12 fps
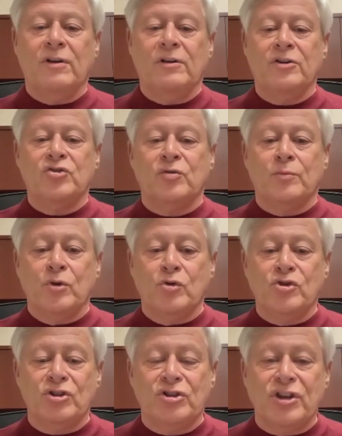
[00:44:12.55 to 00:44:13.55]

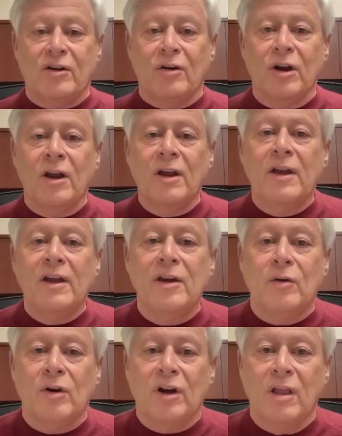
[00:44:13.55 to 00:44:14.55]
distribution center
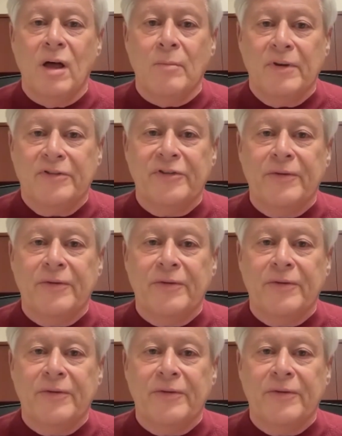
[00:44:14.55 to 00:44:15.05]
here in Columbus.